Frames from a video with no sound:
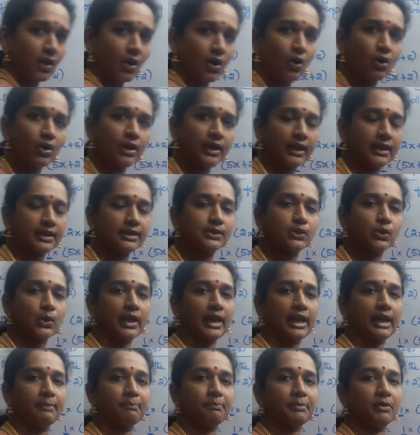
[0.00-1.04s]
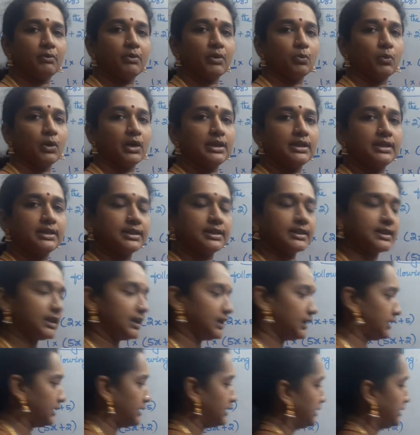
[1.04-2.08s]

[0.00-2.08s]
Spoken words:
Okay, so a power 1 is the